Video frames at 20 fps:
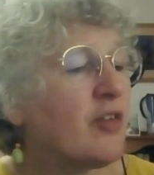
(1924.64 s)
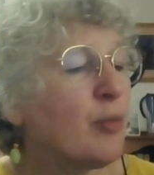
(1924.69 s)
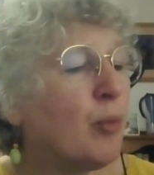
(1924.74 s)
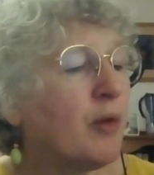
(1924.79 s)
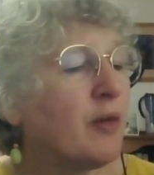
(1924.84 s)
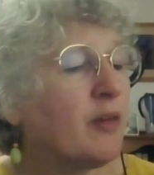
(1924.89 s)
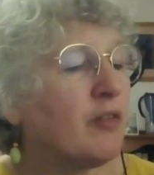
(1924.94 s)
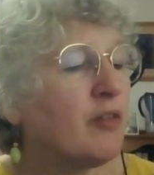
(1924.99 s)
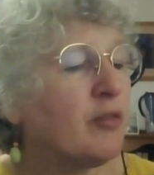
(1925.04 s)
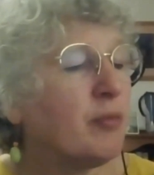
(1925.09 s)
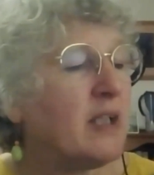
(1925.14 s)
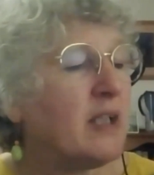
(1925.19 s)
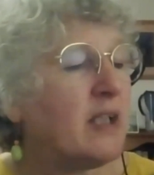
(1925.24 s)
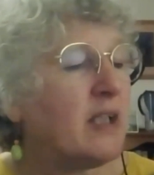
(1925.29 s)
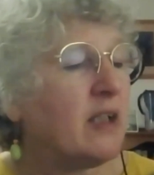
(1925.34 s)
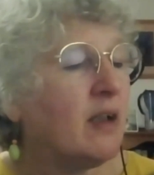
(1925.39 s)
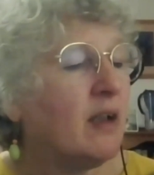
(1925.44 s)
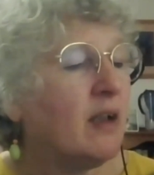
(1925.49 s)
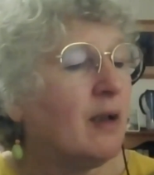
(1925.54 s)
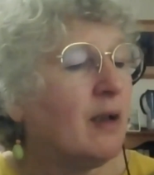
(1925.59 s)
one of
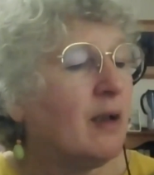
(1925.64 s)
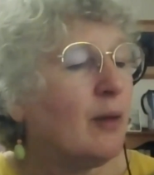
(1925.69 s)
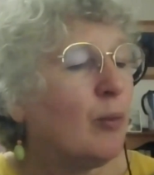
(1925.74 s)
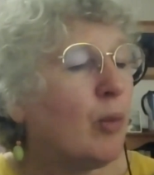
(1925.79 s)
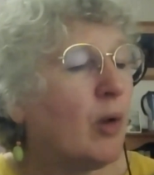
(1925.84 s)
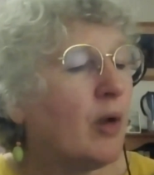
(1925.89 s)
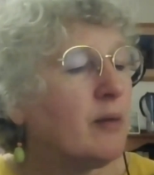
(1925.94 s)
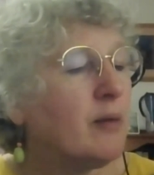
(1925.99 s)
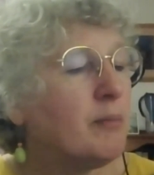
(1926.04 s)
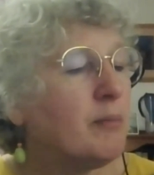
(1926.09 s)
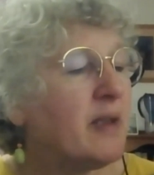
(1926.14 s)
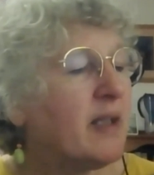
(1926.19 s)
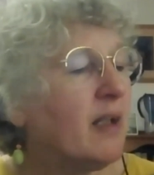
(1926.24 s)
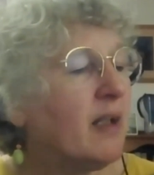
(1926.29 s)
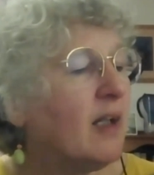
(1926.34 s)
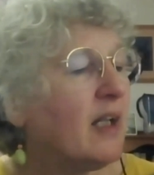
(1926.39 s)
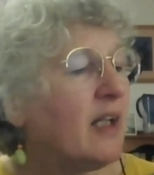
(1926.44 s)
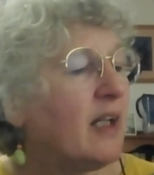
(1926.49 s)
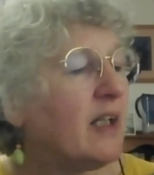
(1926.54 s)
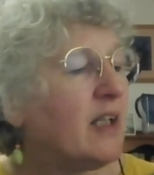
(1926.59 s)
me, one
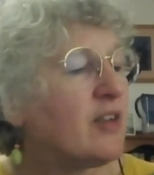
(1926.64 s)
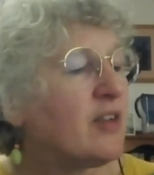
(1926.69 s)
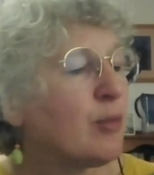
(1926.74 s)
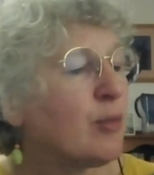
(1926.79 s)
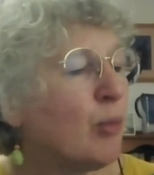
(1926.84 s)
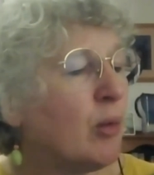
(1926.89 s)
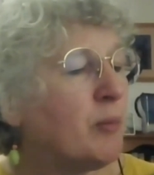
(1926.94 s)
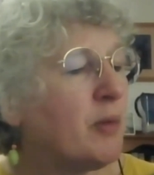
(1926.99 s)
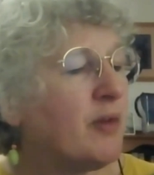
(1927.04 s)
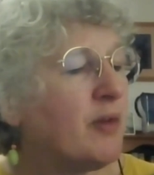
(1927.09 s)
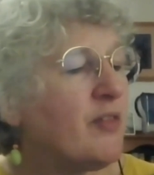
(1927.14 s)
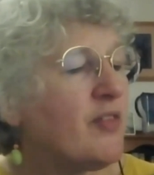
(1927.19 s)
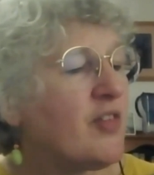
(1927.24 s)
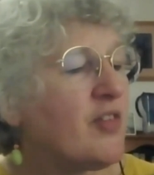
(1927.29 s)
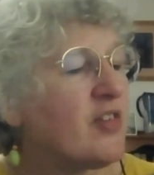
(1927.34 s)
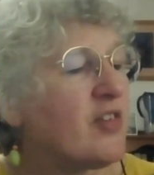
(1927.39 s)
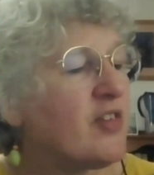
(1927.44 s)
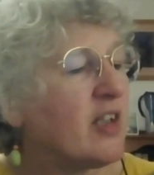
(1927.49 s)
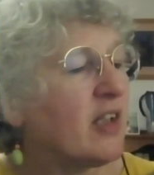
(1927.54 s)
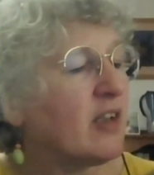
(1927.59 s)
middle-aged woman
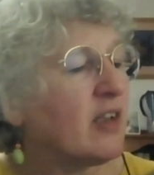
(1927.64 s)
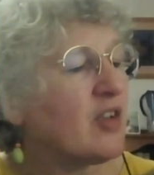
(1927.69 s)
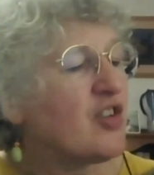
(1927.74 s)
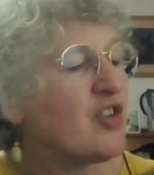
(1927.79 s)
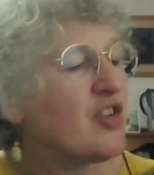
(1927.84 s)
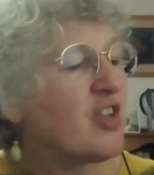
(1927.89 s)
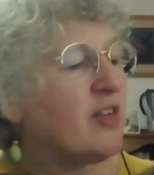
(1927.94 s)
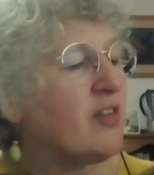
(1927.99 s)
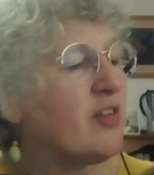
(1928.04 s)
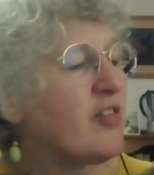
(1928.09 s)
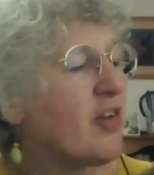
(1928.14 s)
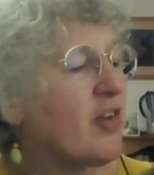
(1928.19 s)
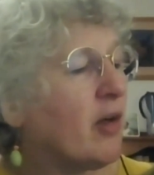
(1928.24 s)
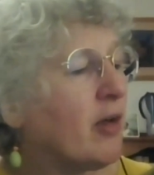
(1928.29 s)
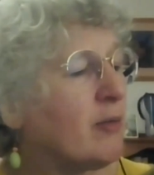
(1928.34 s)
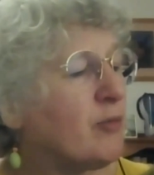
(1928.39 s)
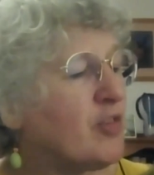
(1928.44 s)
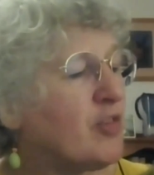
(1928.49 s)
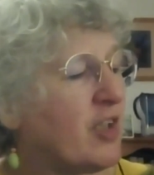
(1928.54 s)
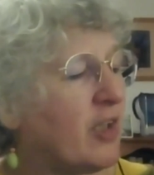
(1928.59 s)
sitting in a chintz
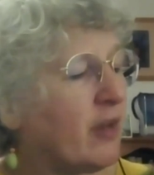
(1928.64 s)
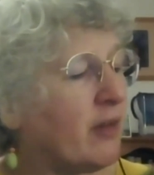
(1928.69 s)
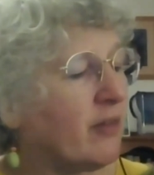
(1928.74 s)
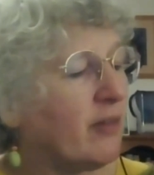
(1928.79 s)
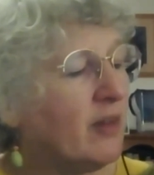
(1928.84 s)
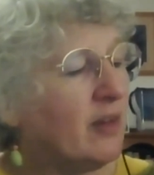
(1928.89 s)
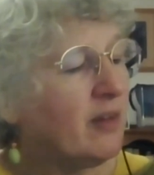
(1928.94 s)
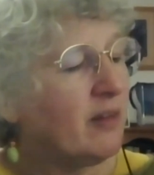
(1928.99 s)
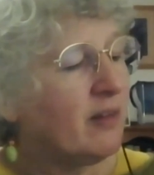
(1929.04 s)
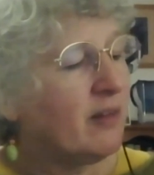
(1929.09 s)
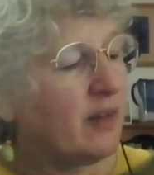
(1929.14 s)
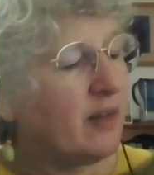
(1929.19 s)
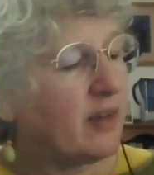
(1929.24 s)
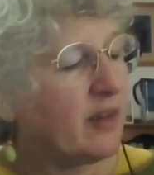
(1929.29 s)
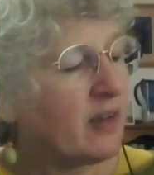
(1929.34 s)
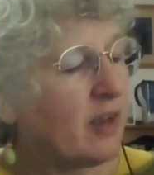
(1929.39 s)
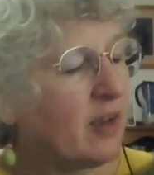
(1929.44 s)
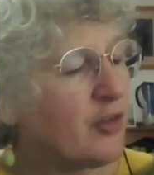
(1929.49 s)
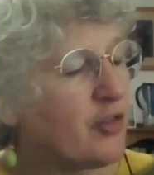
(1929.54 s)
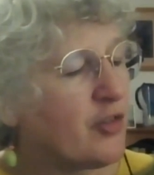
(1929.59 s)
armchair in a
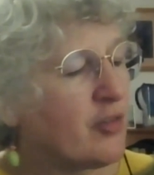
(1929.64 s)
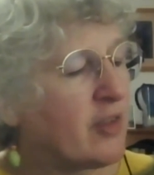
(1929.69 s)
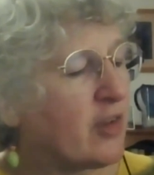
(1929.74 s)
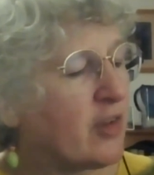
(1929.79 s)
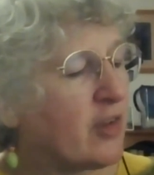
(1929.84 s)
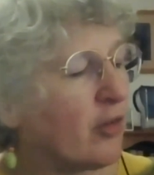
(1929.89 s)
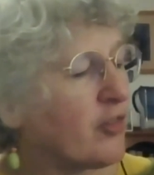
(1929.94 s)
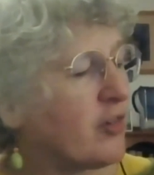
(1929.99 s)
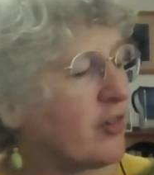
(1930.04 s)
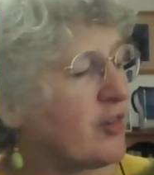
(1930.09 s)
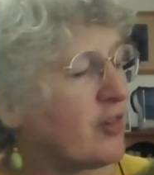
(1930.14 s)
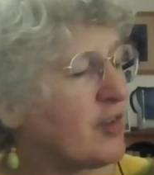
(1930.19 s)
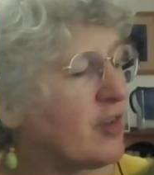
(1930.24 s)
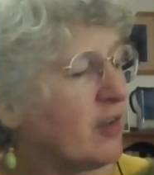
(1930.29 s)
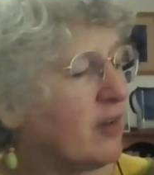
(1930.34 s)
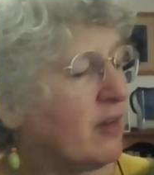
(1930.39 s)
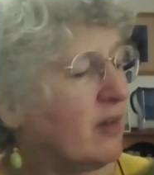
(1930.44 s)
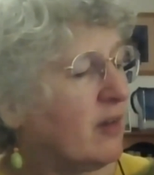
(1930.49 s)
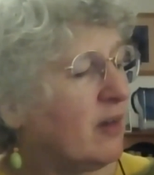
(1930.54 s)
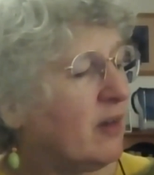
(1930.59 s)
country cottage.
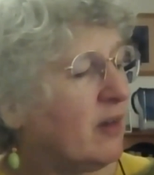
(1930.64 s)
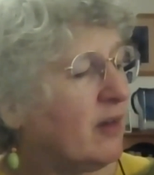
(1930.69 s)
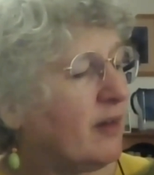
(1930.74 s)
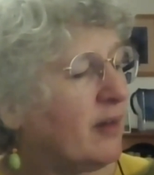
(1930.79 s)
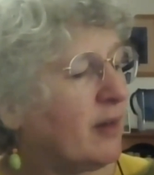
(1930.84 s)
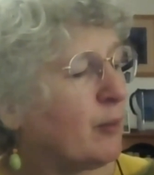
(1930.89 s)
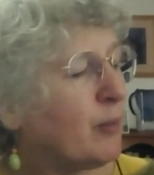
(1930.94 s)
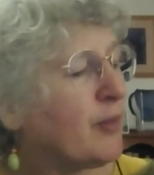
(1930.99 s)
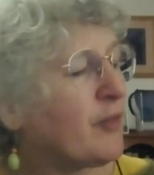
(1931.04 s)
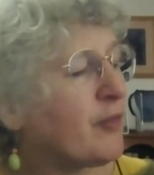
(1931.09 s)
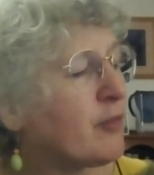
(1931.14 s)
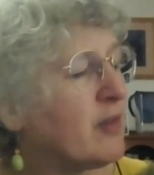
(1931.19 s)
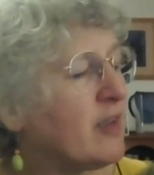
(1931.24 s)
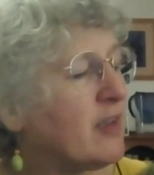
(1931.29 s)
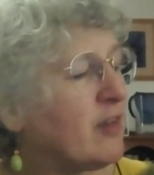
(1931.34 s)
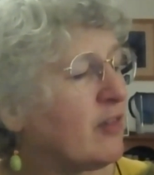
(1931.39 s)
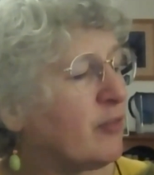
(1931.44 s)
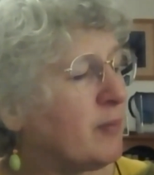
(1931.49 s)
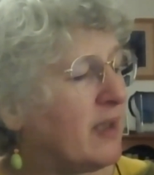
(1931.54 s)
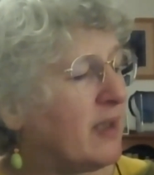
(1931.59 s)
There were
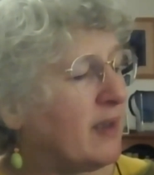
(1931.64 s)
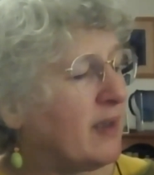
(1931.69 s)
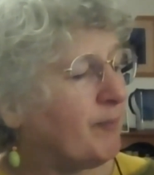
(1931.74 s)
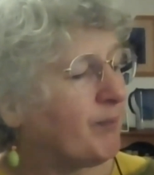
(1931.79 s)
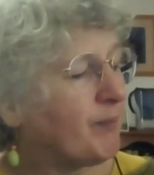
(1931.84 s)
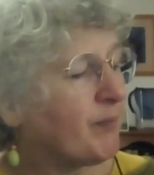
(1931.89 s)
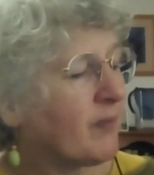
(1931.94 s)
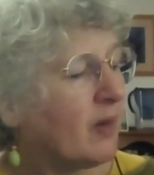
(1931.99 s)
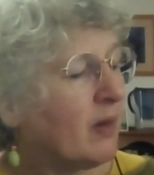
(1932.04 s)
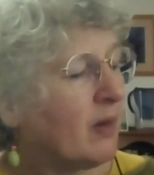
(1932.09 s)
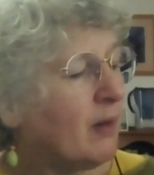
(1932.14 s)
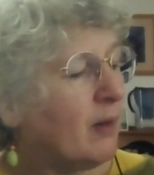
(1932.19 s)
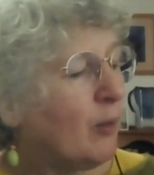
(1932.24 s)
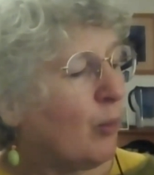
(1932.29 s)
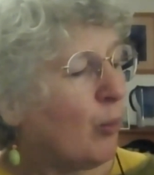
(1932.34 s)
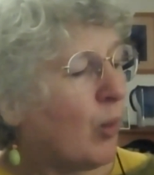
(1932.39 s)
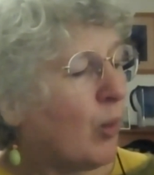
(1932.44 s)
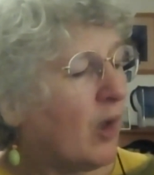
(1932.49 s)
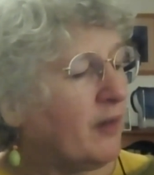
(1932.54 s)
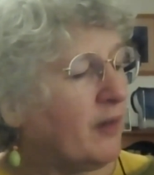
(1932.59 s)
3 of me.
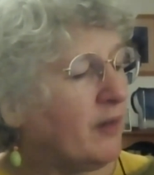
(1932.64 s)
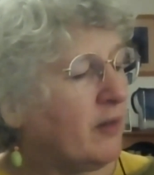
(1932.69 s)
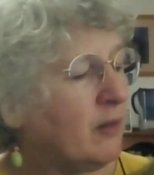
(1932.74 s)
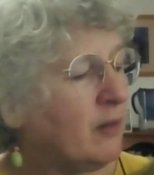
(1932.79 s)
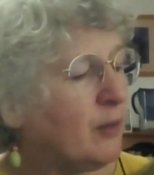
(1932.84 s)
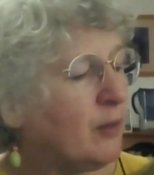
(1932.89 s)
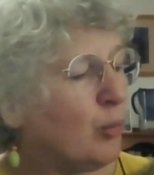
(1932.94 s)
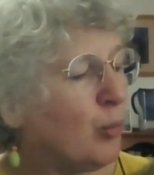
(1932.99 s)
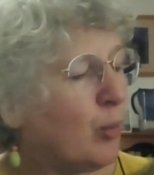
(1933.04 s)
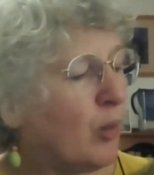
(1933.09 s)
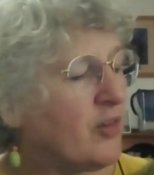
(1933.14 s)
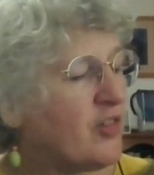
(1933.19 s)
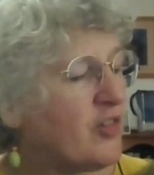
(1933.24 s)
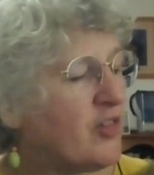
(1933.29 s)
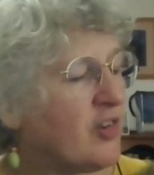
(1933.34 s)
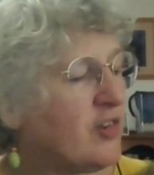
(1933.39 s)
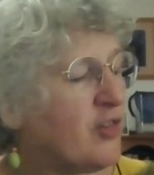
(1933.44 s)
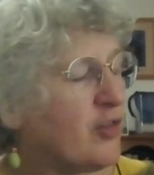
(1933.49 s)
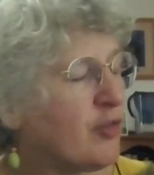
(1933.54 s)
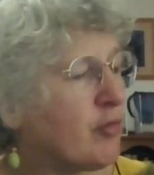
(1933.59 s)
One who
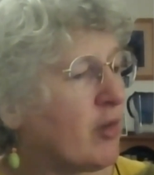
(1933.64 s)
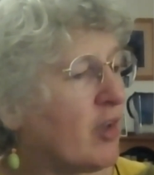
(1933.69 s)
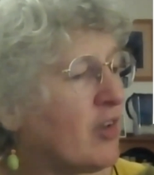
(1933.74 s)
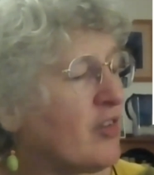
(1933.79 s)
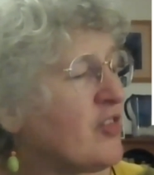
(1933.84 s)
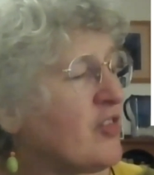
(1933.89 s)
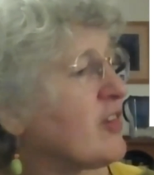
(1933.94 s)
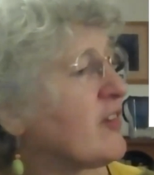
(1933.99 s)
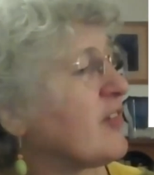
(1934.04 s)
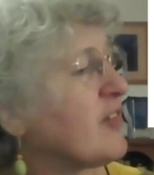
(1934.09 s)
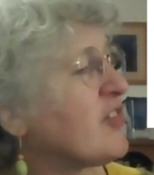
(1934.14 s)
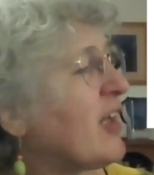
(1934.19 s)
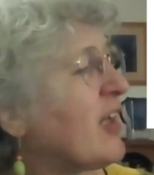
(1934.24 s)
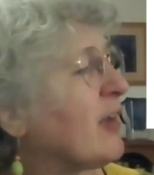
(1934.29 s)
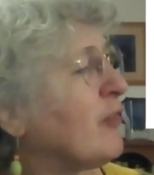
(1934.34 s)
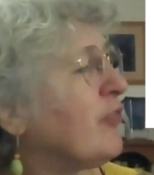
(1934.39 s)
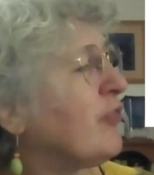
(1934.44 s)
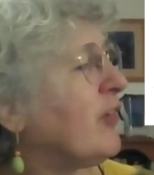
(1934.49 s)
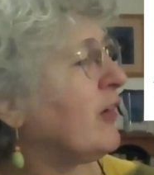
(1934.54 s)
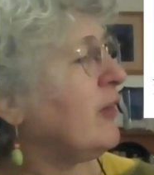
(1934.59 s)
wanted to rush to the
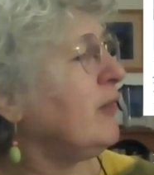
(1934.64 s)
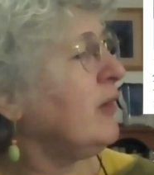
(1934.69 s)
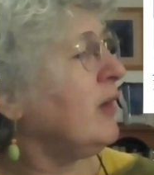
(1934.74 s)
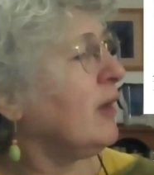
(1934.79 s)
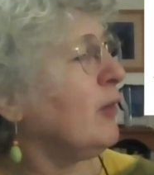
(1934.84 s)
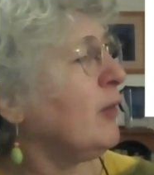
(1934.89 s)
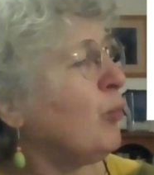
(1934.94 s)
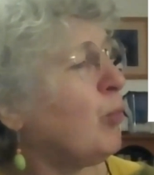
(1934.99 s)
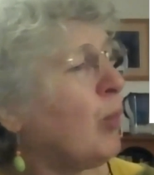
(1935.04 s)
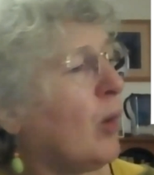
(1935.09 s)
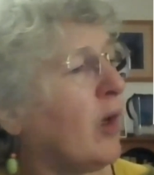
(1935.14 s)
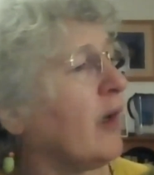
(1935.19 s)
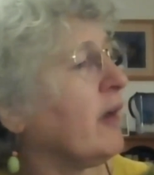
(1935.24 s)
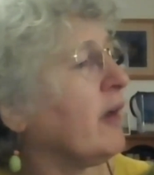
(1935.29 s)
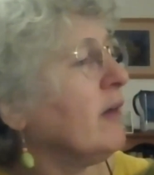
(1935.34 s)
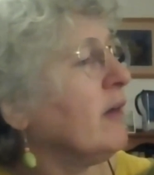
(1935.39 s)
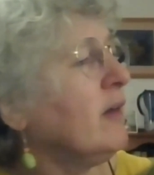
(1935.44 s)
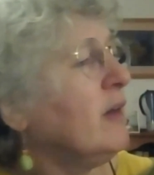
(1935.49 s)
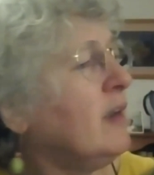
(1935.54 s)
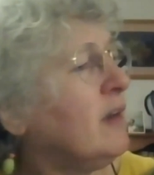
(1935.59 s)
telephone and
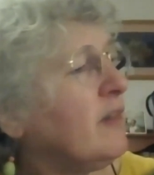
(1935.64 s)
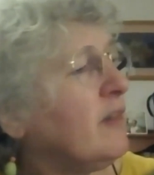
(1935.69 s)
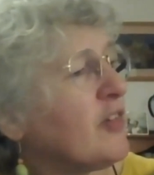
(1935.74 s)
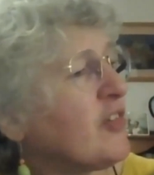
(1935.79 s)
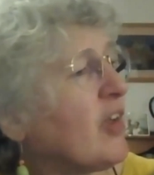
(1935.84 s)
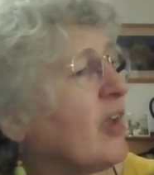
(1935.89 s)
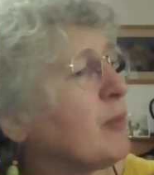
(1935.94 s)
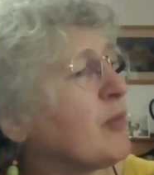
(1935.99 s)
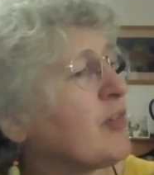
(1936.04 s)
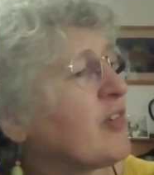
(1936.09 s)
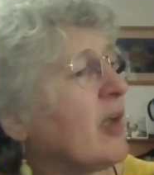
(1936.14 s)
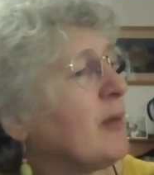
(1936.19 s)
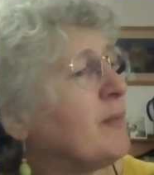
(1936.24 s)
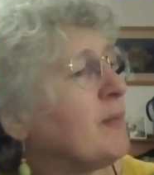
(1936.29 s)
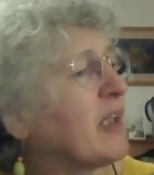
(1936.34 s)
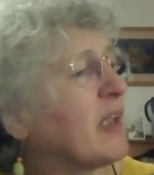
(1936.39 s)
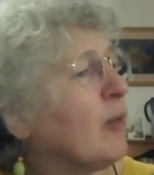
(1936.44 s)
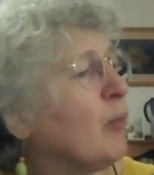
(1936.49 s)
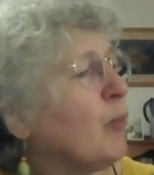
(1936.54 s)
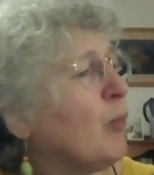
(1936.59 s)
wire that I was
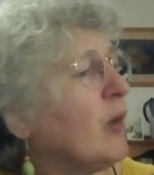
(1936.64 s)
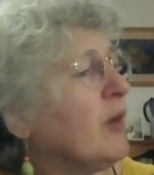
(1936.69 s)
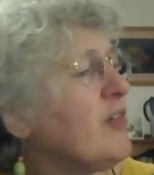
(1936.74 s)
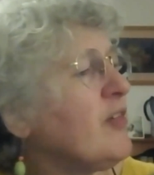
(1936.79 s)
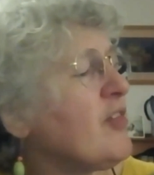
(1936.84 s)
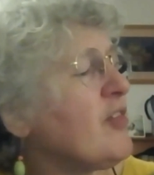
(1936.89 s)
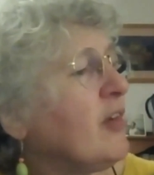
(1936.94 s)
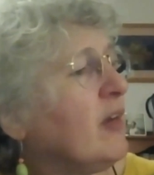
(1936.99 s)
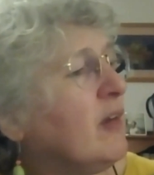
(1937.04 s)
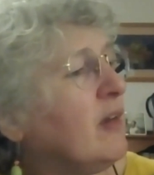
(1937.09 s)
coming at once.